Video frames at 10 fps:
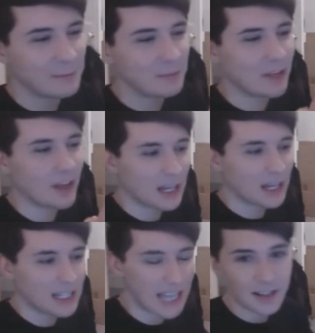I
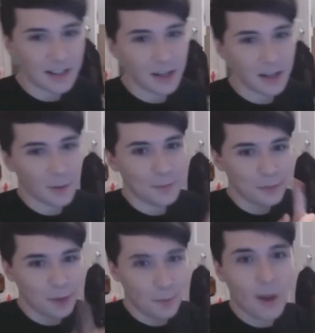said that
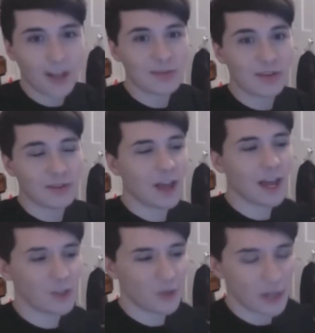Marty McFly
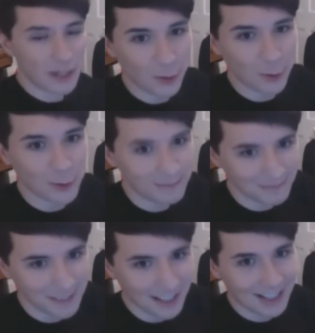is really cool.
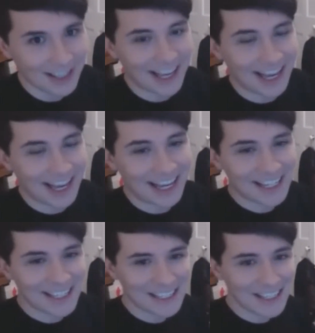
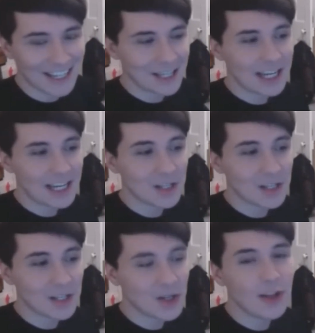And I said that he has a
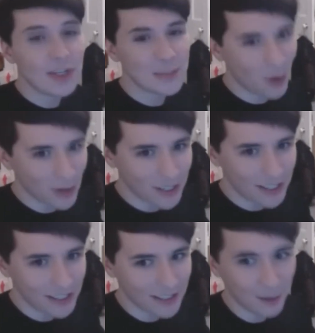solid spot
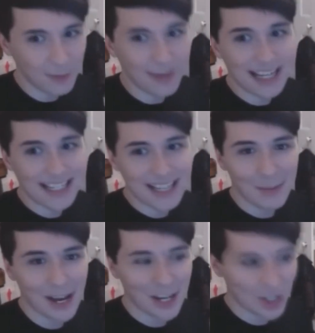on my
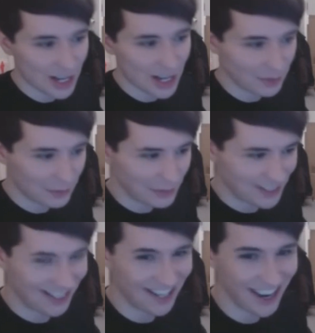senpai shelf.
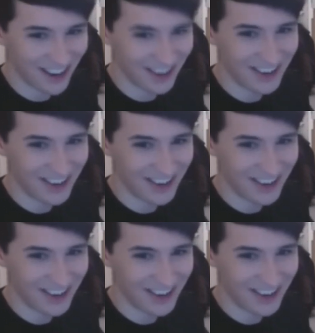So,